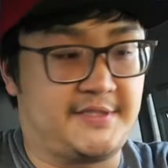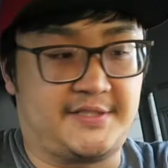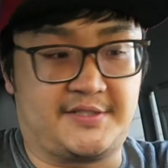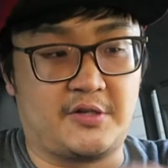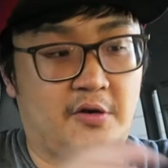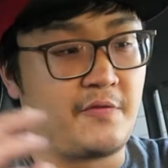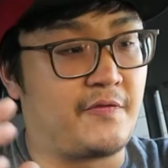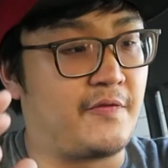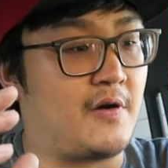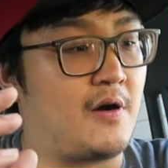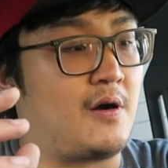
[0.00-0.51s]

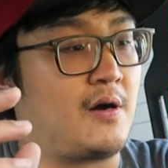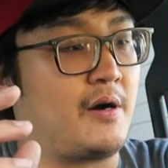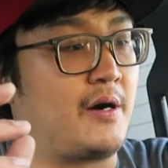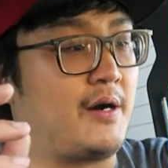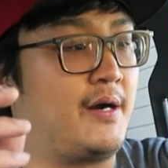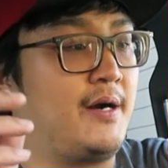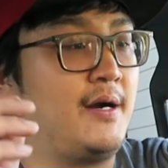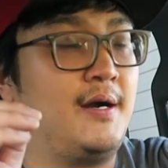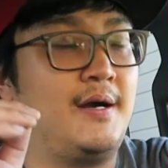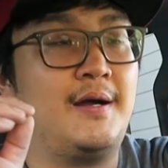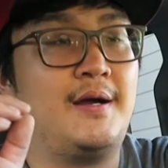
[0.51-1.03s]
so
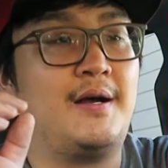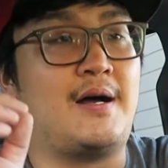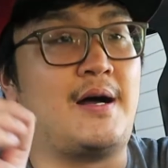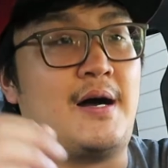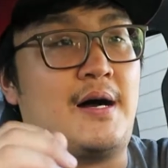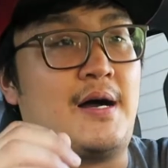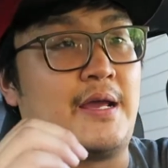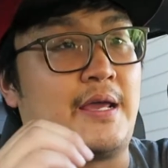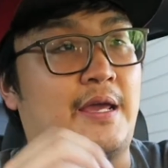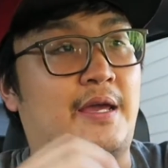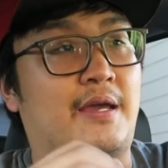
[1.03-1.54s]
far,
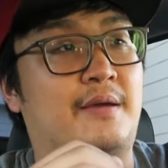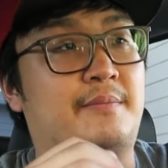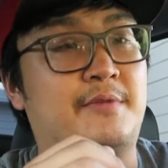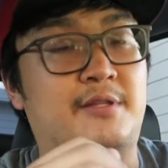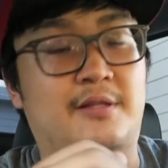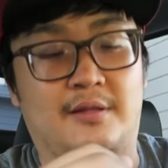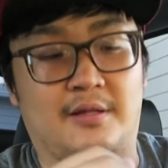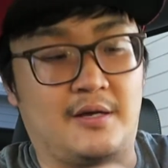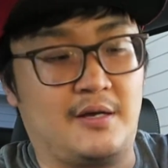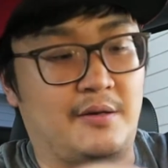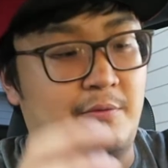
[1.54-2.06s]
I am in
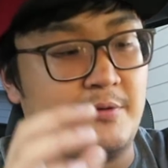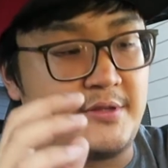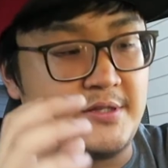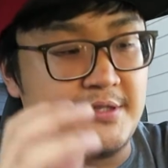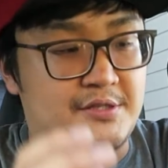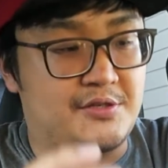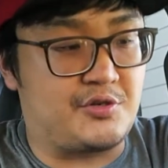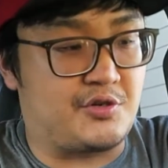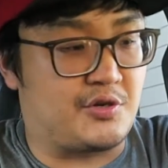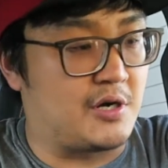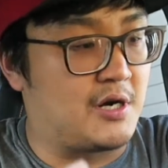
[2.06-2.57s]
love with
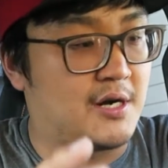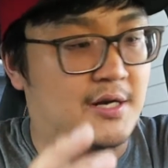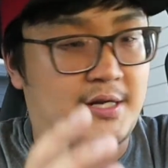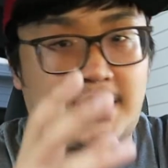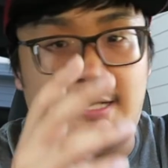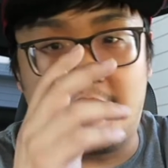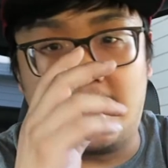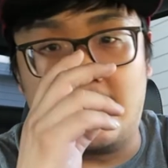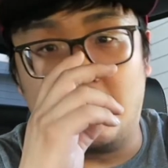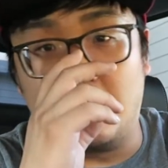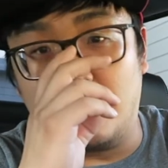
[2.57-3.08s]
this truck.
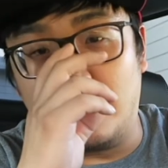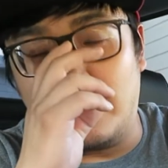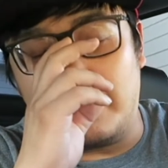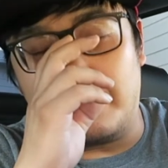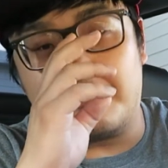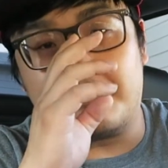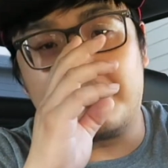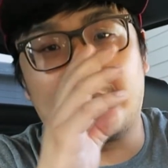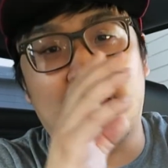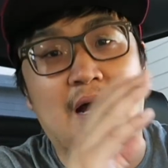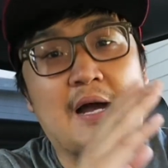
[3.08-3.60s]

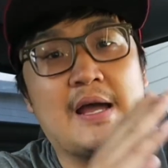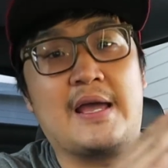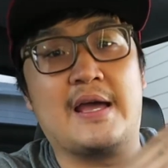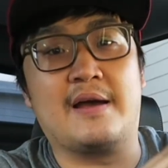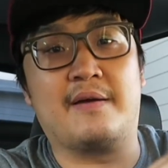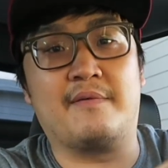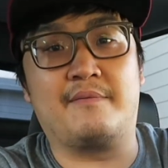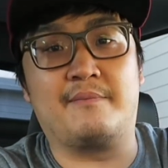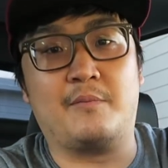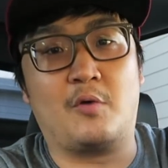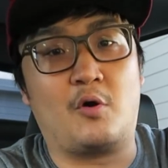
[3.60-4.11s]
I
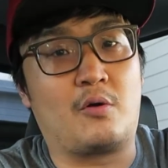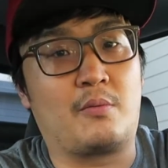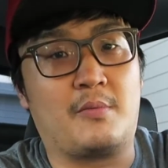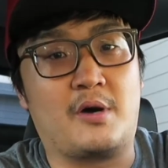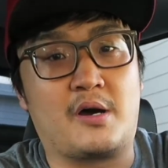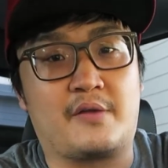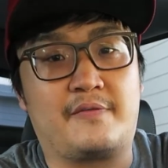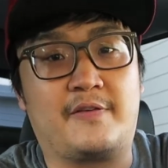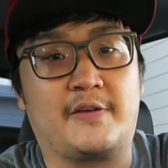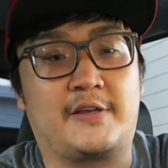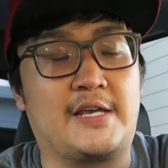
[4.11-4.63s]
have more
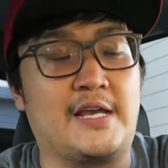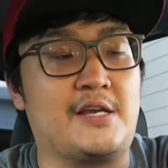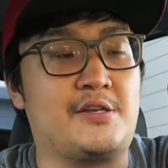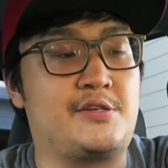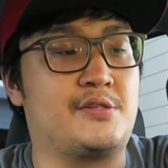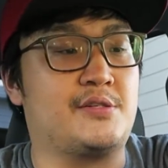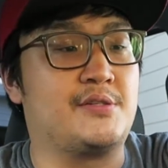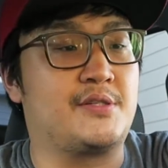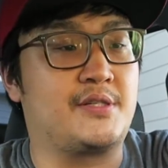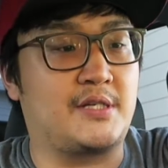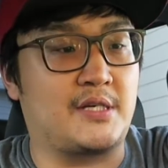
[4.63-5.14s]

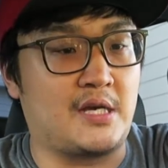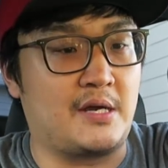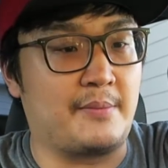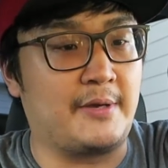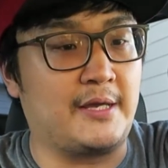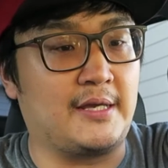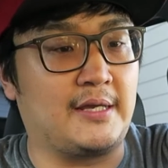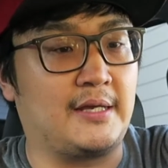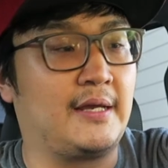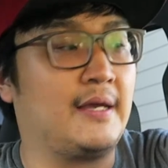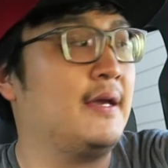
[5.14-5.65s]
modifications
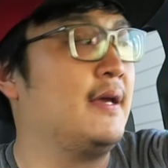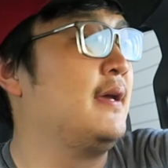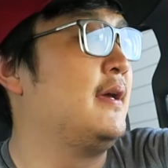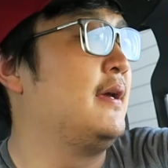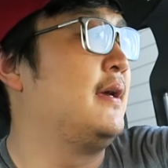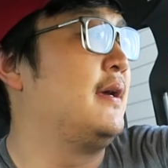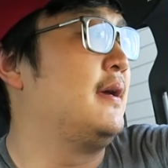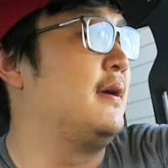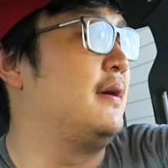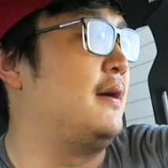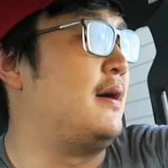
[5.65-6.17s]
coming.
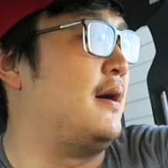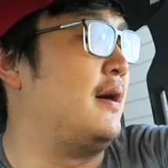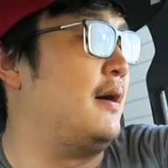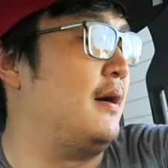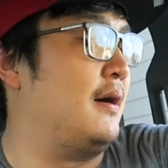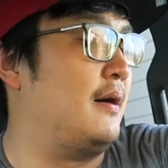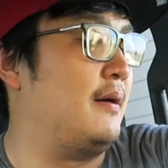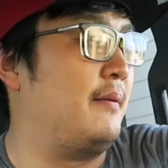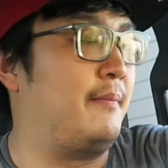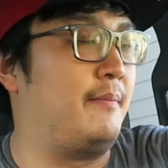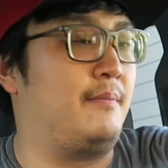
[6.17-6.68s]

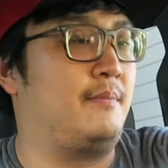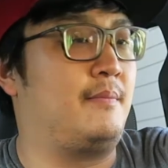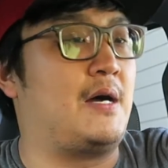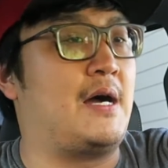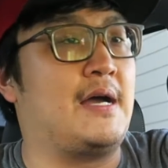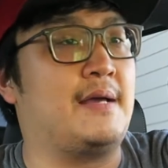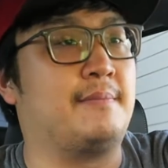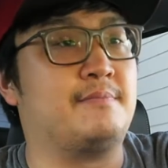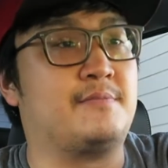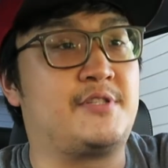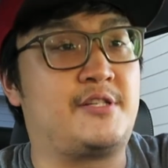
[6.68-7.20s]

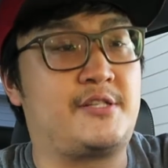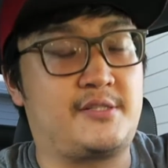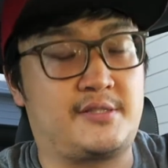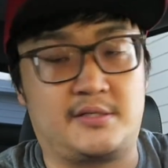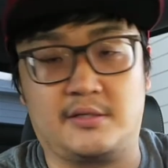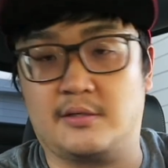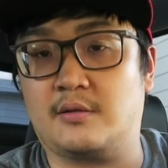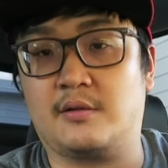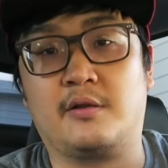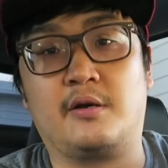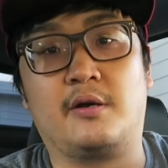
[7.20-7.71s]
I'm
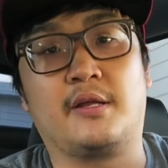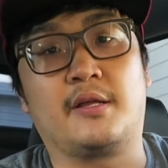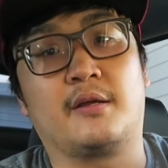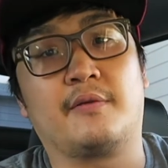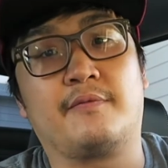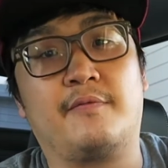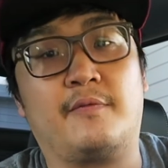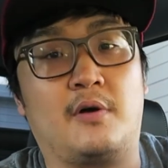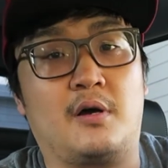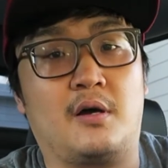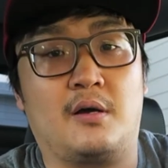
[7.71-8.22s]
still learning
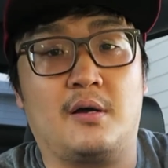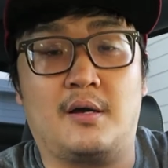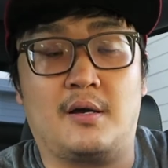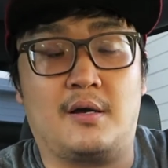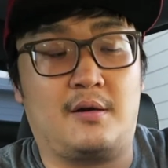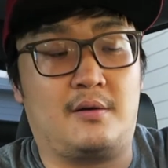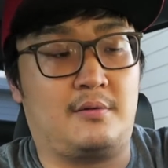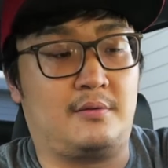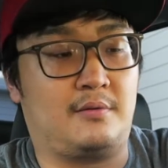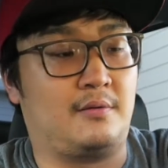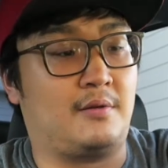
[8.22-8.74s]

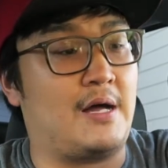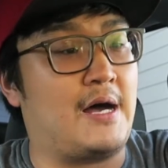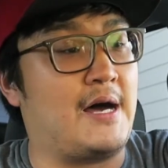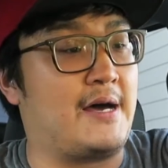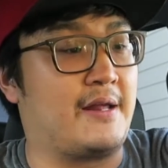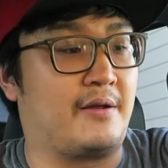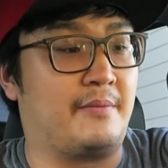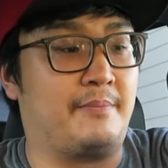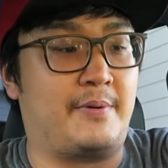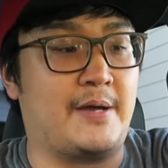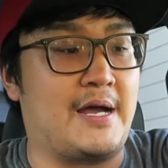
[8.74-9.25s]
a
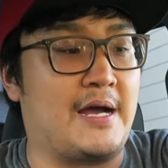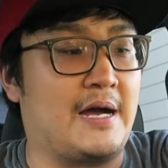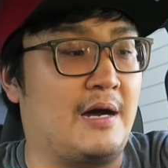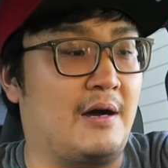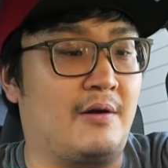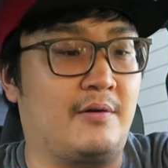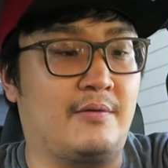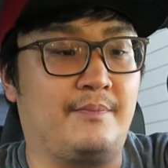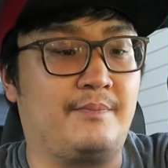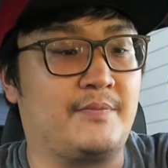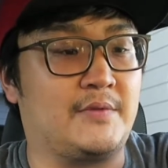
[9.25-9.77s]
lot
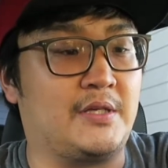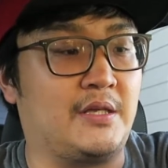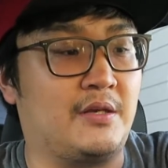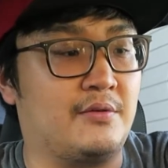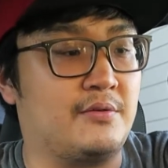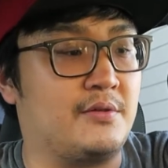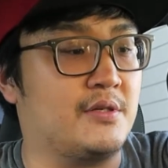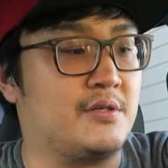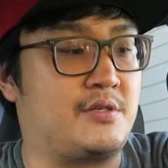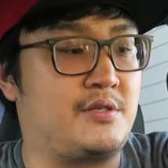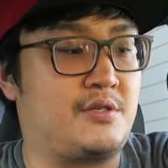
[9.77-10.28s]
about,
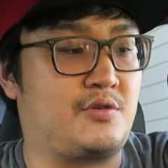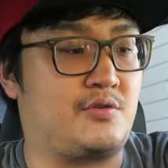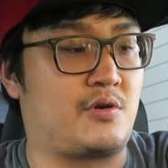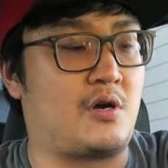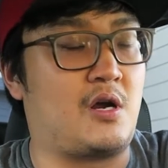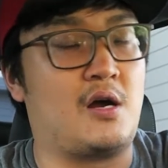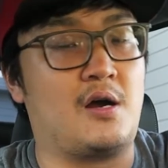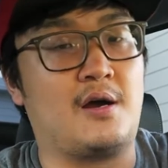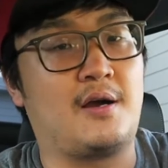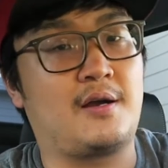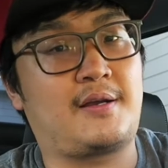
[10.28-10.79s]
this
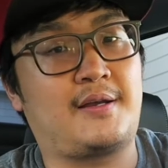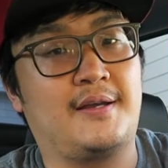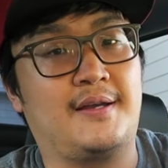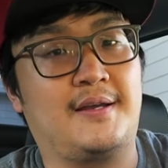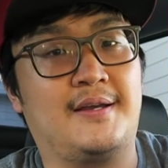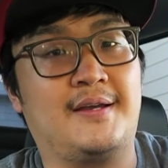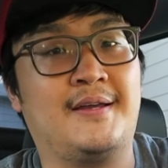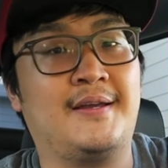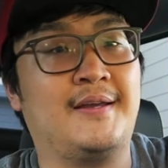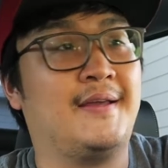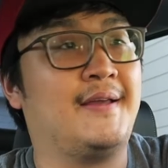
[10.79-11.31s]
truck
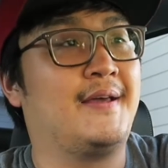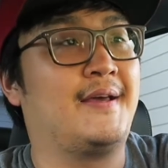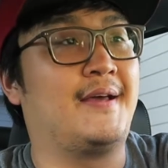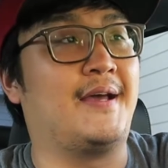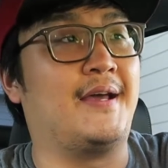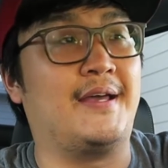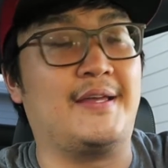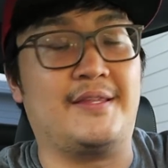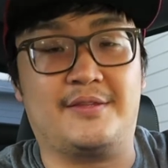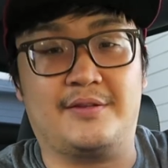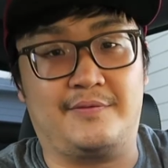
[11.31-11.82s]

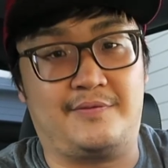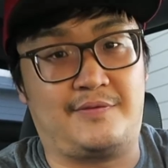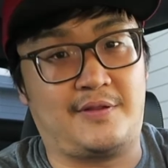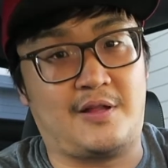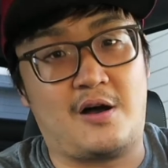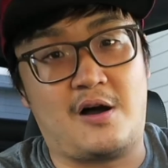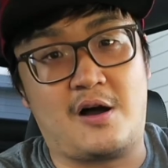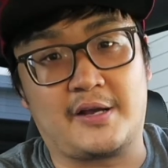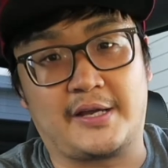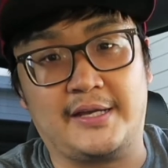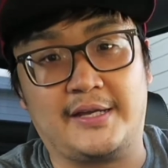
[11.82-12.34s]
and the
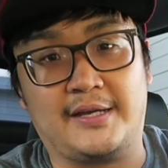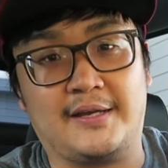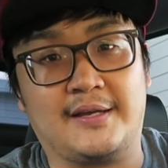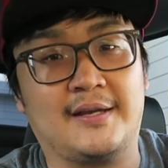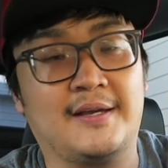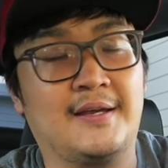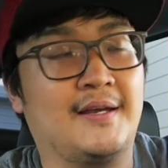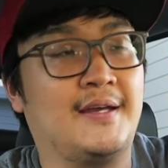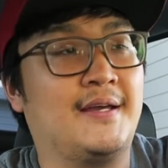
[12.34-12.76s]
vlogging.